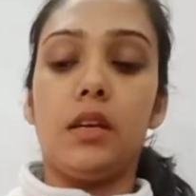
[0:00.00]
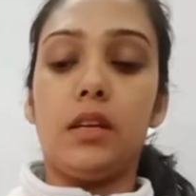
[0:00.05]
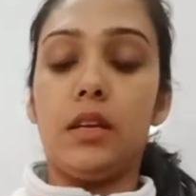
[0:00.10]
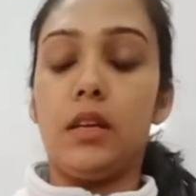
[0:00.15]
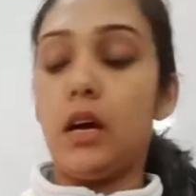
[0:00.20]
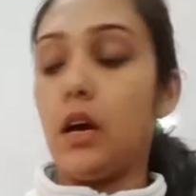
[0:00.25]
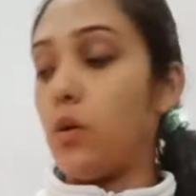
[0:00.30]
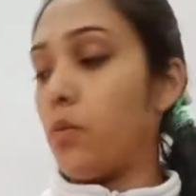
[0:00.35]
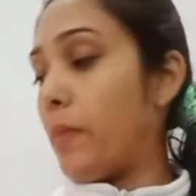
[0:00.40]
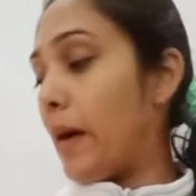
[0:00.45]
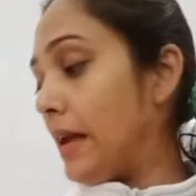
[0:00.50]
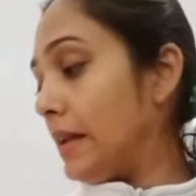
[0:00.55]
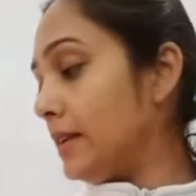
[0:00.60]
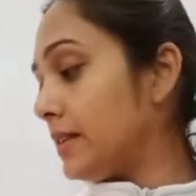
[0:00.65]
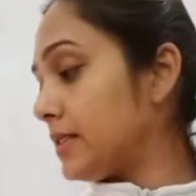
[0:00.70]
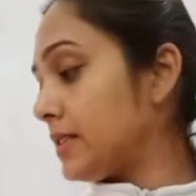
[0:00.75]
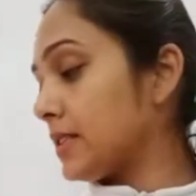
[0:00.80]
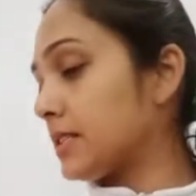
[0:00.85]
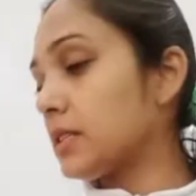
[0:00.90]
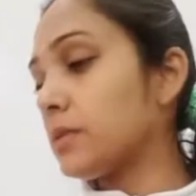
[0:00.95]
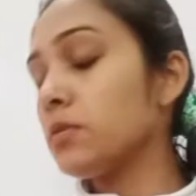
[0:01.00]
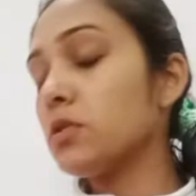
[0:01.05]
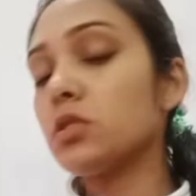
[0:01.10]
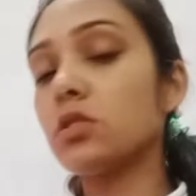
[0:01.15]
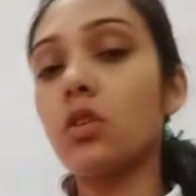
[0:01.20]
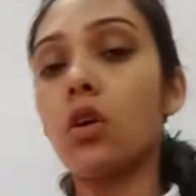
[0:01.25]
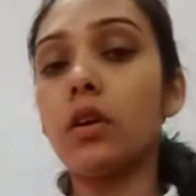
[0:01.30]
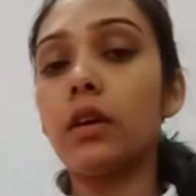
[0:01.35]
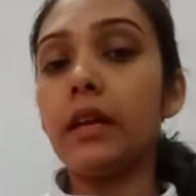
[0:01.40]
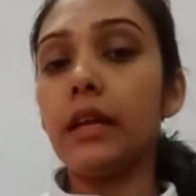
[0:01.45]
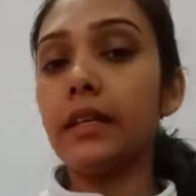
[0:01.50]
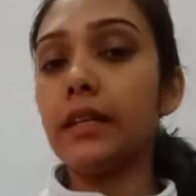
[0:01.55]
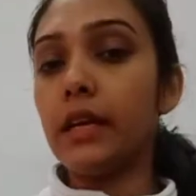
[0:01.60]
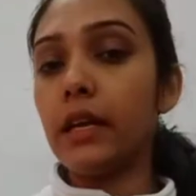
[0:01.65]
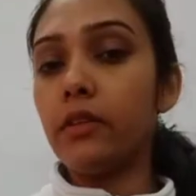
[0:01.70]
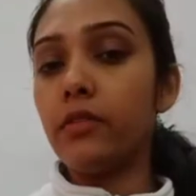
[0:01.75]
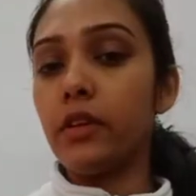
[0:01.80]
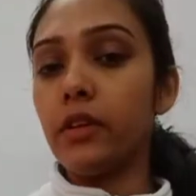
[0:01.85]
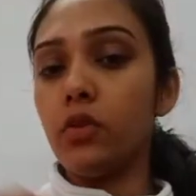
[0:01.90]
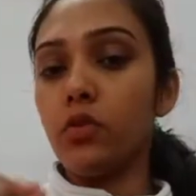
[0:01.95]
Now, ballot system is not like
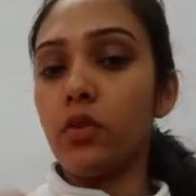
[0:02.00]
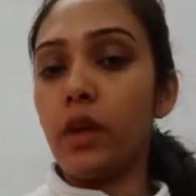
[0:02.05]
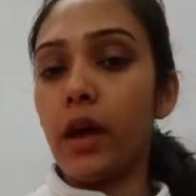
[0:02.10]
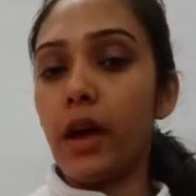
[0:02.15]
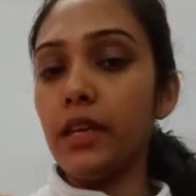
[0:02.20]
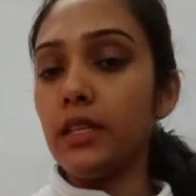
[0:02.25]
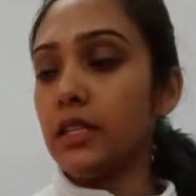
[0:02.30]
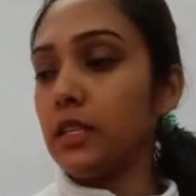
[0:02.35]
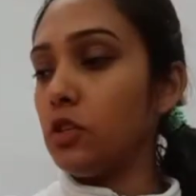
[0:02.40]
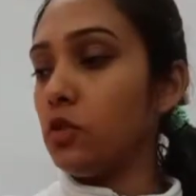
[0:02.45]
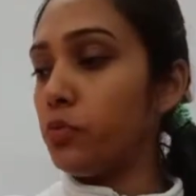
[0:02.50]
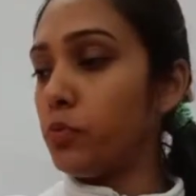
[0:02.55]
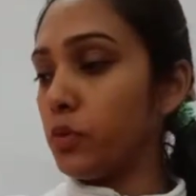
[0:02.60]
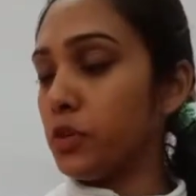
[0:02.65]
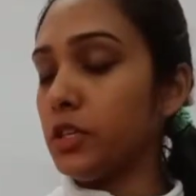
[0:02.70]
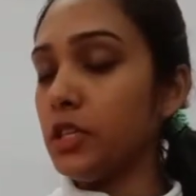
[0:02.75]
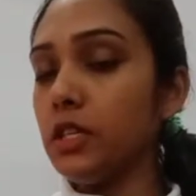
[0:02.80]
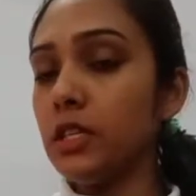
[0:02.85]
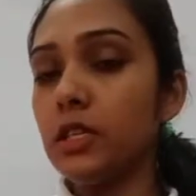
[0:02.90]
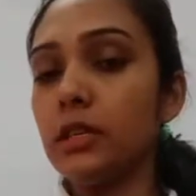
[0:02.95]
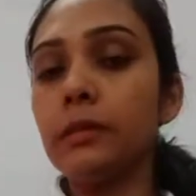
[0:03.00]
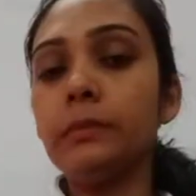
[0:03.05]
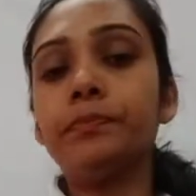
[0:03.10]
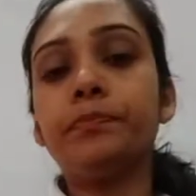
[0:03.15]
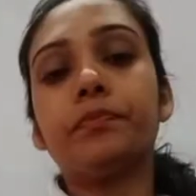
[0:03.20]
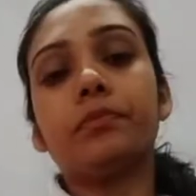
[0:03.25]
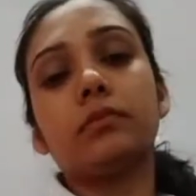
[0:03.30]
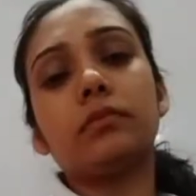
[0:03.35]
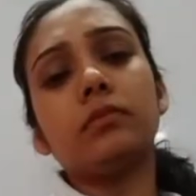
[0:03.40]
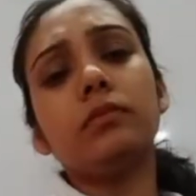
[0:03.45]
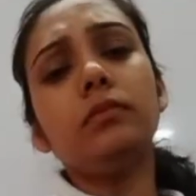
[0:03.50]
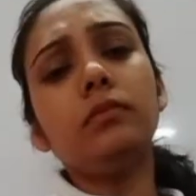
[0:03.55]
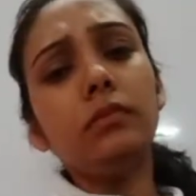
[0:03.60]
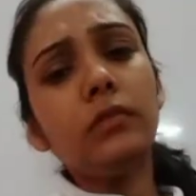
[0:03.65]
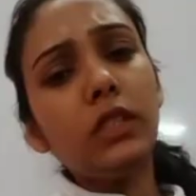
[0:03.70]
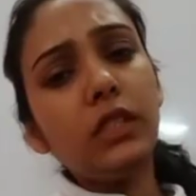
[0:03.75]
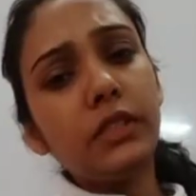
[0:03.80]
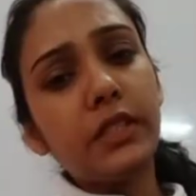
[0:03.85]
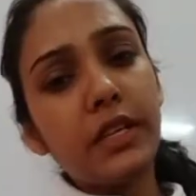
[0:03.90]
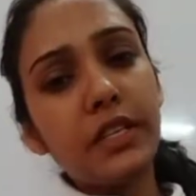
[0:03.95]
that. When you write and you put it,
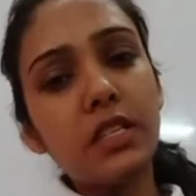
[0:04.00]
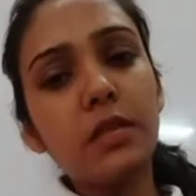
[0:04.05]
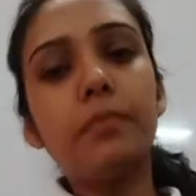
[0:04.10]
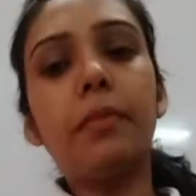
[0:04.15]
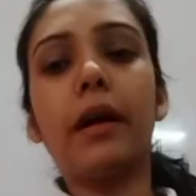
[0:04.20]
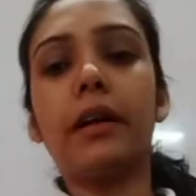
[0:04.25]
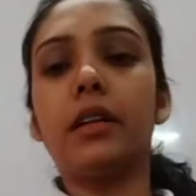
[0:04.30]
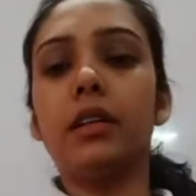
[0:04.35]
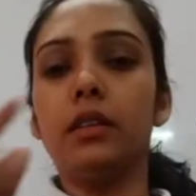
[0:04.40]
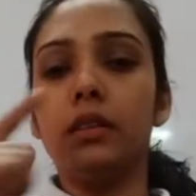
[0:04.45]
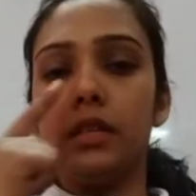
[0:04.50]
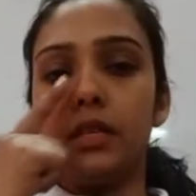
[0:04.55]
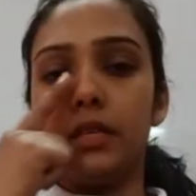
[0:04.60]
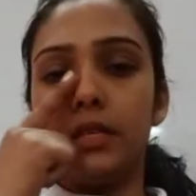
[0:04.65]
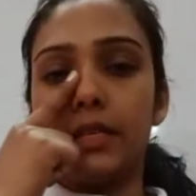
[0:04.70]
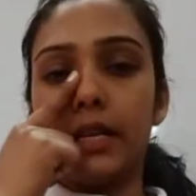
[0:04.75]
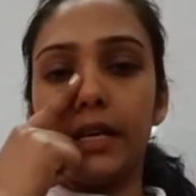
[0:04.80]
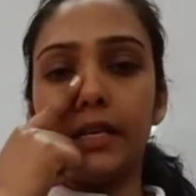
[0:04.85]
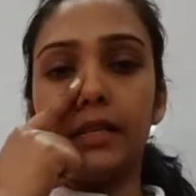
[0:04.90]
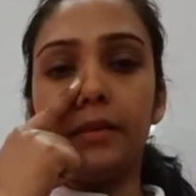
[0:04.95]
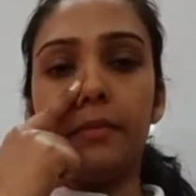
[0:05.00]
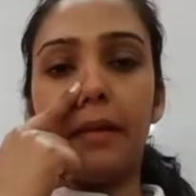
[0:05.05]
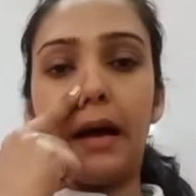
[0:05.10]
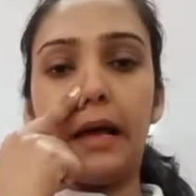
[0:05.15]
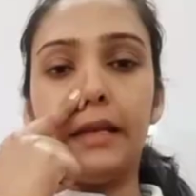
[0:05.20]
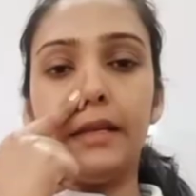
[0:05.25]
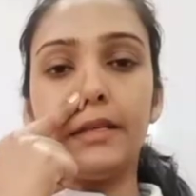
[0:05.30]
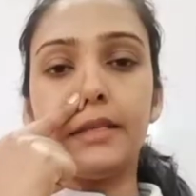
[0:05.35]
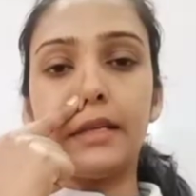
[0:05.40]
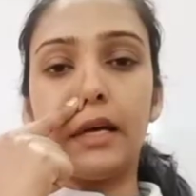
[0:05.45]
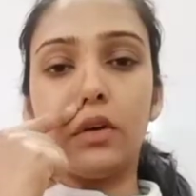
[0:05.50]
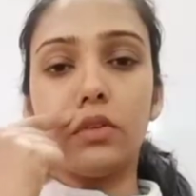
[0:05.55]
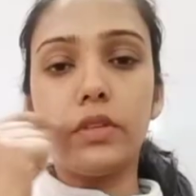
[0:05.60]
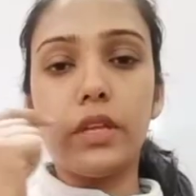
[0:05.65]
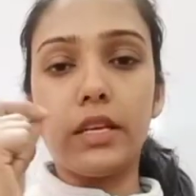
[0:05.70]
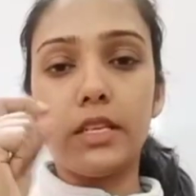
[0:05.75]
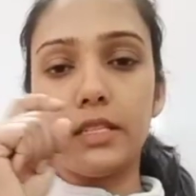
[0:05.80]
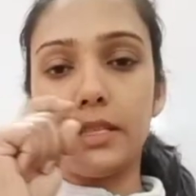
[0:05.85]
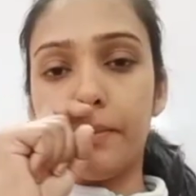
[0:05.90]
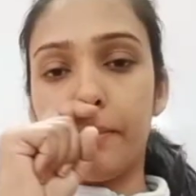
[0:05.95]
there is a button inside the ballot. Now,
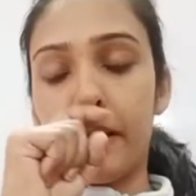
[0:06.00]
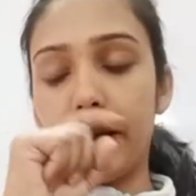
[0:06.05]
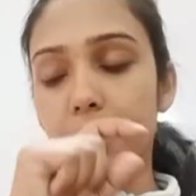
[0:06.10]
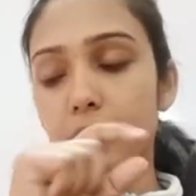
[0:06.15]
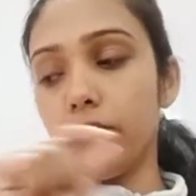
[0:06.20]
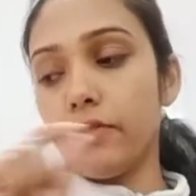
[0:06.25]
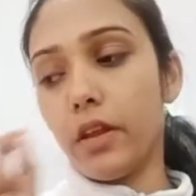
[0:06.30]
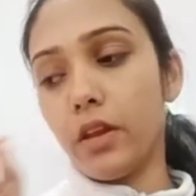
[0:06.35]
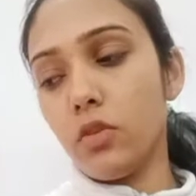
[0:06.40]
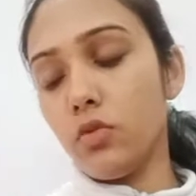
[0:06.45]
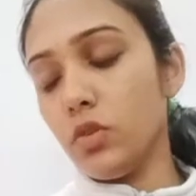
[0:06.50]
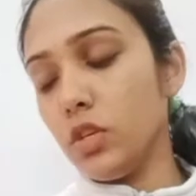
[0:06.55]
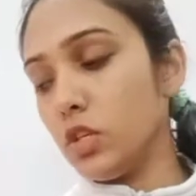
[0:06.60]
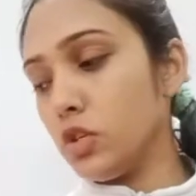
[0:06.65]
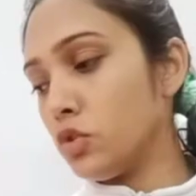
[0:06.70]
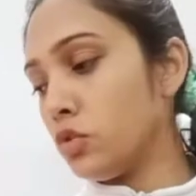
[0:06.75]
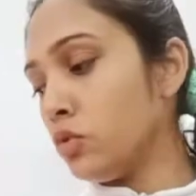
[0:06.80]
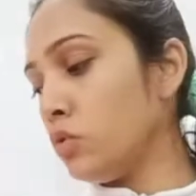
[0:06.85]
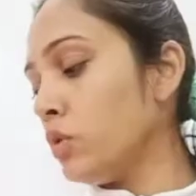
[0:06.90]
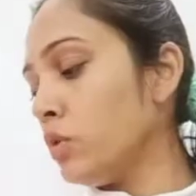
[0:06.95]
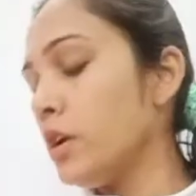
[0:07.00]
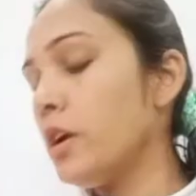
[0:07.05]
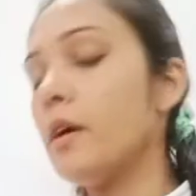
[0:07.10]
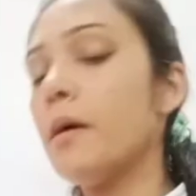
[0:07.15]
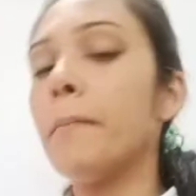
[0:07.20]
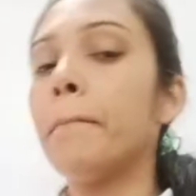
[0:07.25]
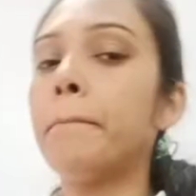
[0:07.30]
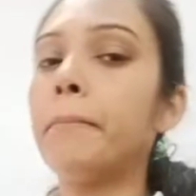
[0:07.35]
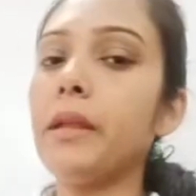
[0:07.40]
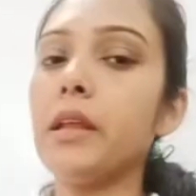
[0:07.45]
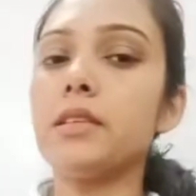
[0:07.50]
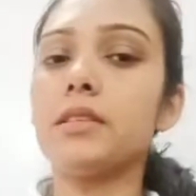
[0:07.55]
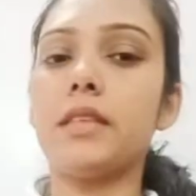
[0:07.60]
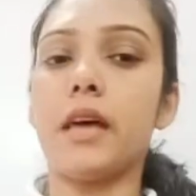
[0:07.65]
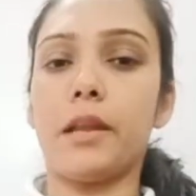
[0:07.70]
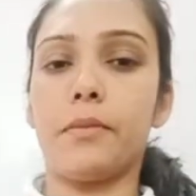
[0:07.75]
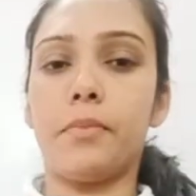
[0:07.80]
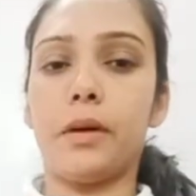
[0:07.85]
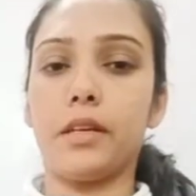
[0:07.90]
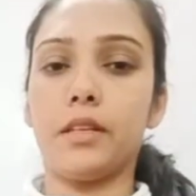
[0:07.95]
there is a button where you need to press
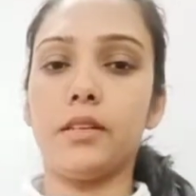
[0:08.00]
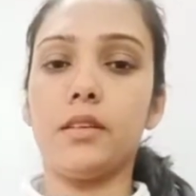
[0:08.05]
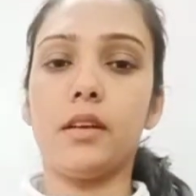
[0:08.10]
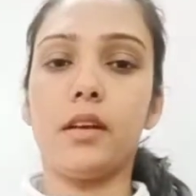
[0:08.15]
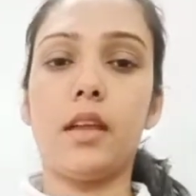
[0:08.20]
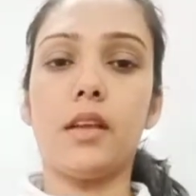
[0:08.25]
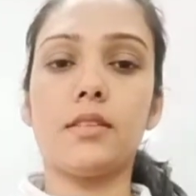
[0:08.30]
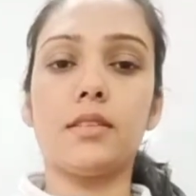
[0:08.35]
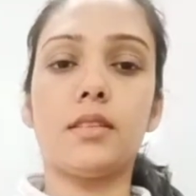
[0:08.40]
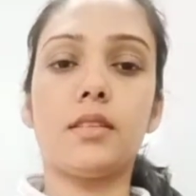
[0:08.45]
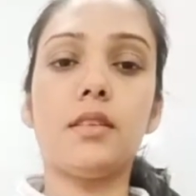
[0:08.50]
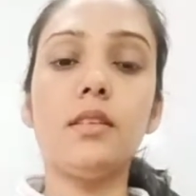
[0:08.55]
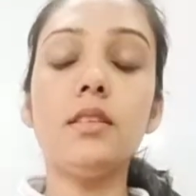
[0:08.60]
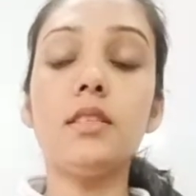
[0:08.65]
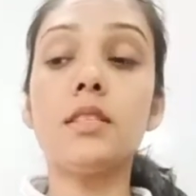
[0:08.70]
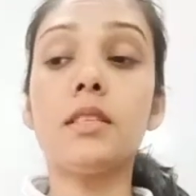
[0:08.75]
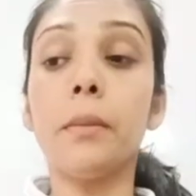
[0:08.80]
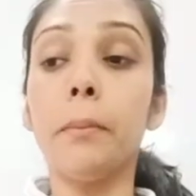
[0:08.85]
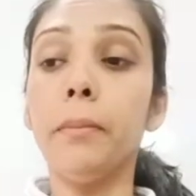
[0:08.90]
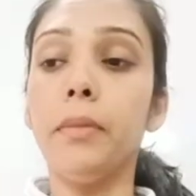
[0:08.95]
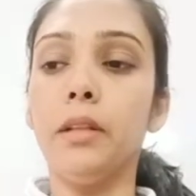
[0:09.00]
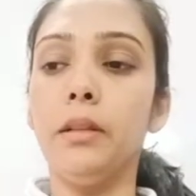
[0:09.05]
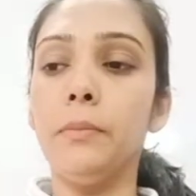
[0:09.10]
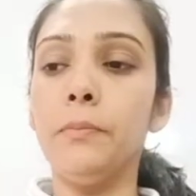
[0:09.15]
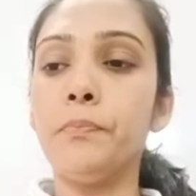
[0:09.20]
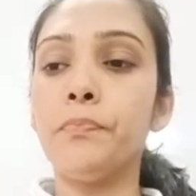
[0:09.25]
that button against the symbol.